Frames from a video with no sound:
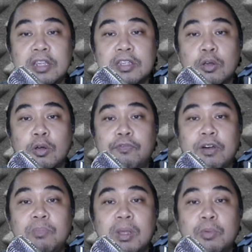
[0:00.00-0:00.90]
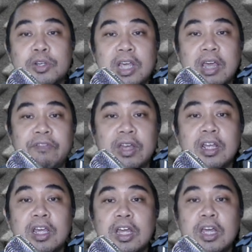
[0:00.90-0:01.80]
so from number seven
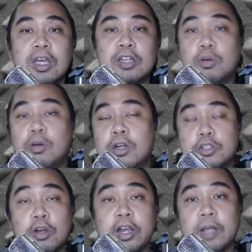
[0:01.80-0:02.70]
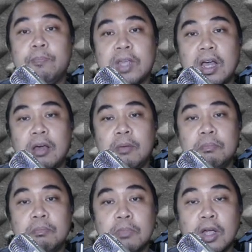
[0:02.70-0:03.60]
so sorry
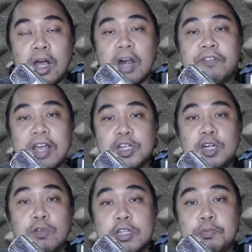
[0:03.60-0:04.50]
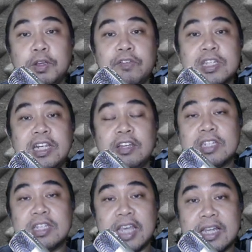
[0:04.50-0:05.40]
um garf actually was previously in
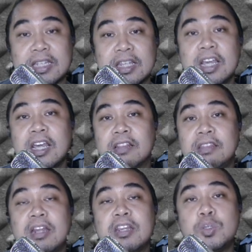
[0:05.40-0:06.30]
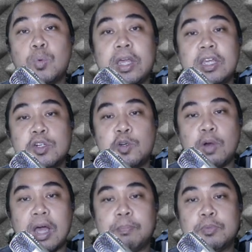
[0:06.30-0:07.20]
sixth that is why he
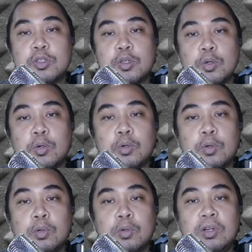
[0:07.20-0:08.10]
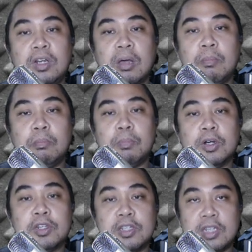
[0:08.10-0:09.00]
dropped to
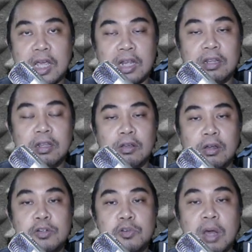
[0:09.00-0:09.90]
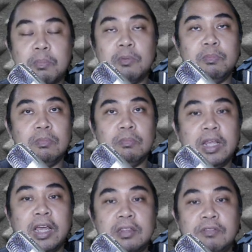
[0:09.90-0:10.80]
number 10, a drop of
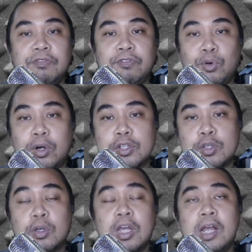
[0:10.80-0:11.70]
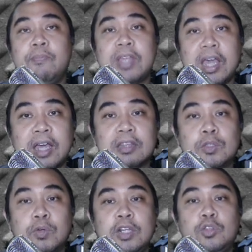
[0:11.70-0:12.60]
negative 4. So at
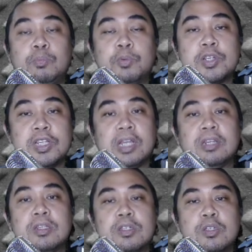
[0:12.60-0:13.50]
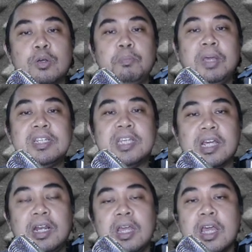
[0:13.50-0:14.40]
22%. So
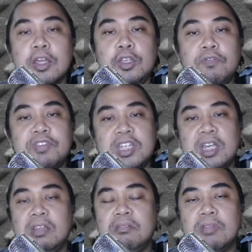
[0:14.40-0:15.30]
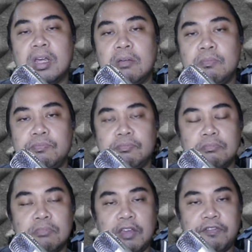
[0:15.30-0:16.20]
basically, you've seen um,
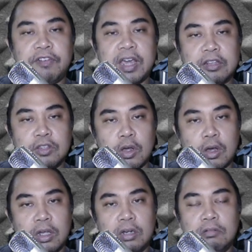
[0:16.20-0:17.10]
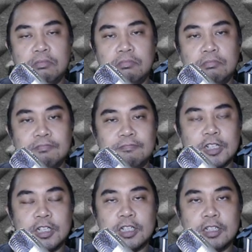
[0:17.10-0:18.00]
the effect on
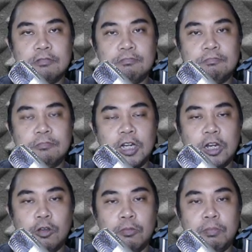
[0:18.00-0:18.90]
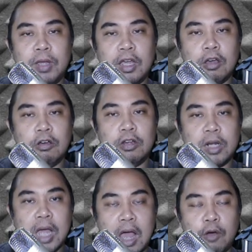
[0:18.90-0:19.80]
on Lenombe on
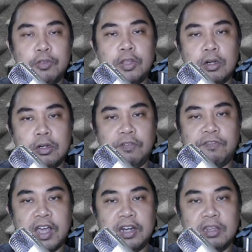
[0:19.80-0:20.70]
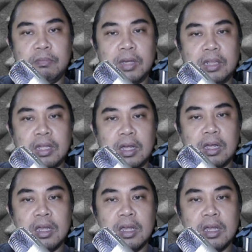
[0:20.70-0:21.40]
how they're defining the meta